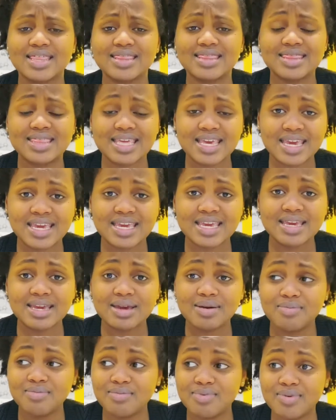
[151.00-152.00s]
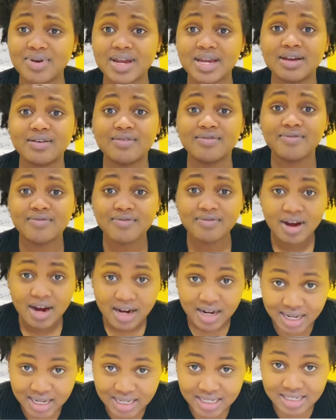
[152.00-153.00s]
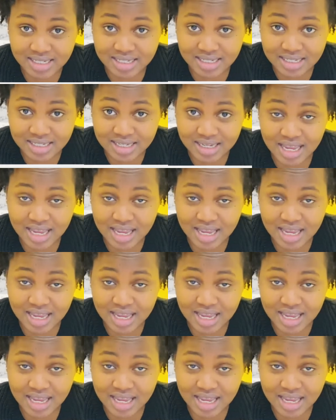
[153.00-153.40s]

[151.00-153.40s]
they bring fracas.